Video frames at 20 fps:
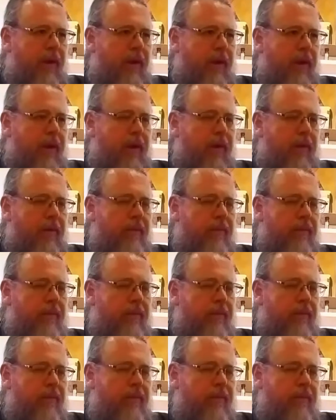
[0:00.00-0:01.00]
um,
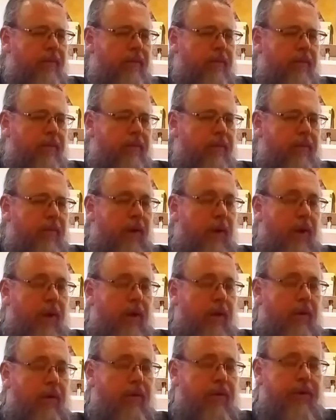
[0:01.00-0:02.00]

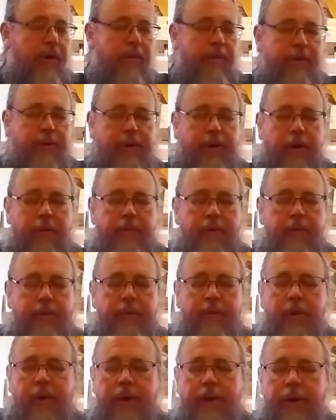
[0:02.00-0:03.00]
whose name escapes me
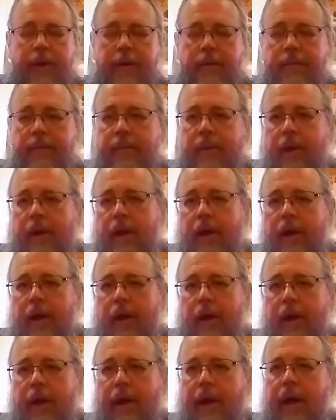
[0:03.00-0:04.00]
right now,
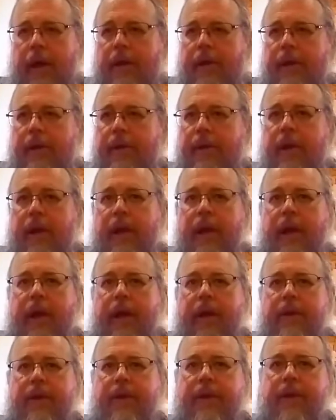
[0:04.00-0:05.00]
uh, had it,
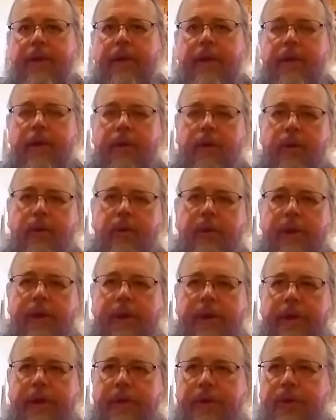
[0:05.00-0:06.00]
had the
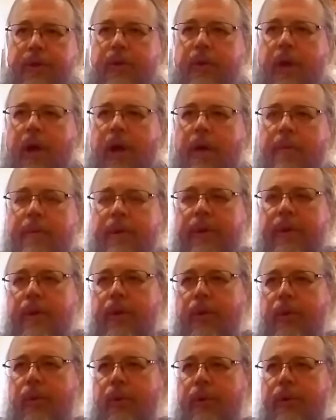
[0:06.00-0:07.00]
creed inscribed in
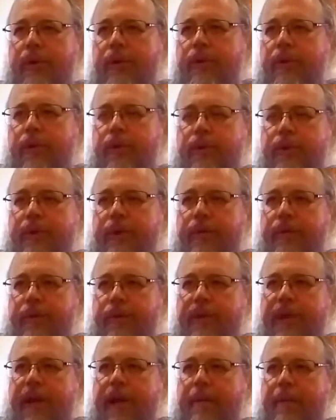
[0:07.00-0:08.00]
golden or silver
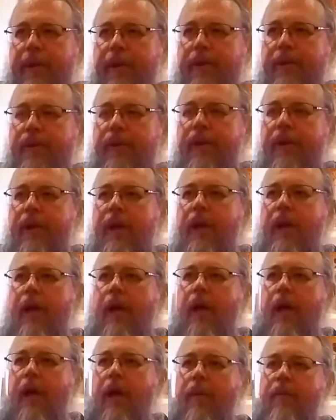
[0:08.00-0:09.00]
tablets
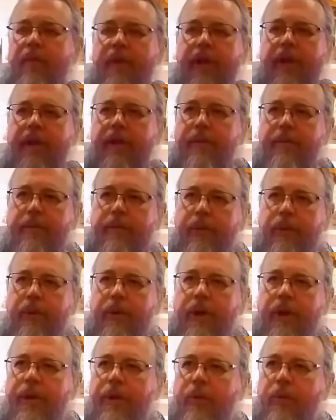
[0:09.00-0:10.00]
uh, and put
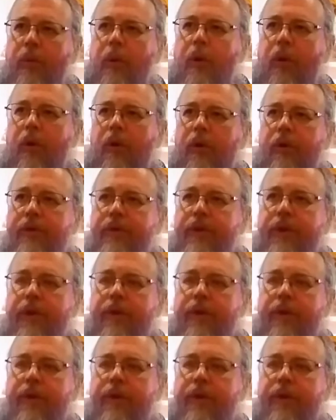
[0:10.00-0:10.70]
on the walls